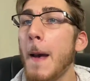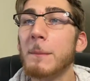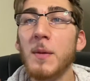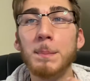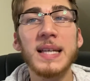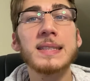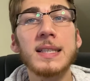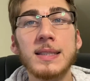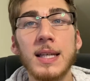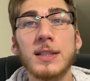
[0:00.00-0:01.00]
But
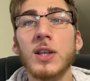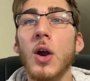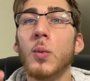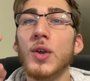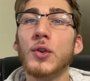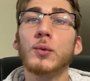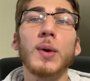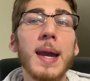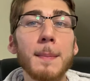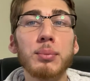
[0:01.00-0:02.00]
businesses with
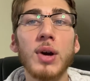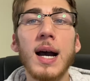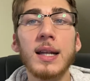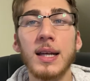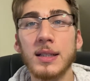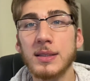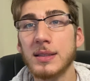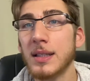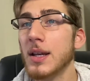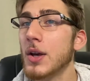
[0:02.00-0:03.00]
great
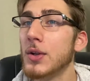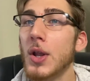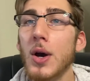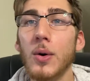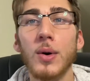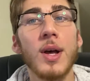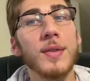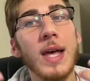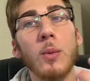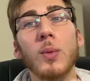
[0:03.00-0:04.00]
products know
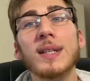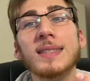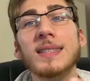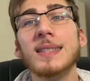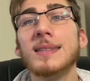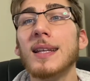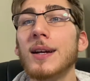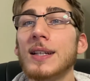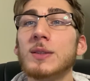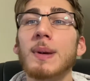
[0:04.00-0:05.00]
that once their
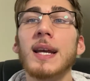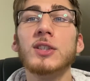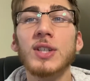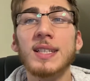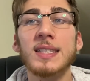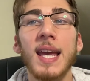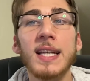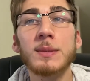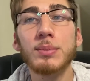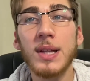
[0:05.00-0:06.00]
expansion
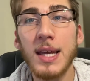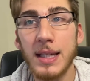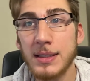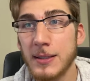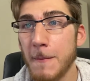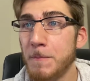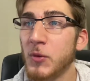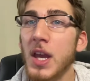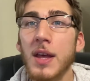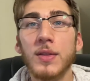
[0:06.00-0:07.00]
takes place,
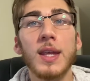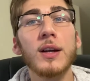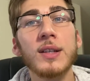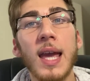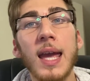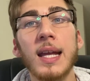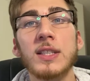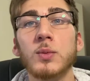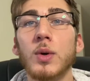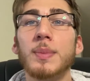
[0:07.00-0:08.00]
their
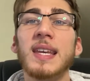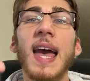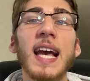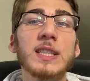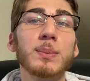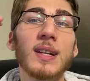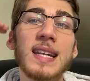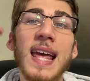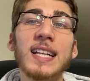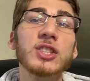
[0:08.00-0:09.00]
gains will be
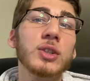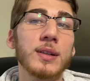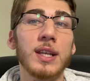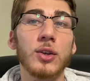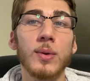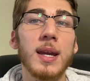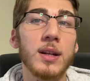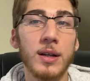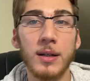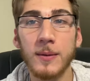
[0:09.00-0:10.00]
exponentially
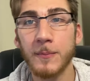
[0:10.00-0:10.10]
greater.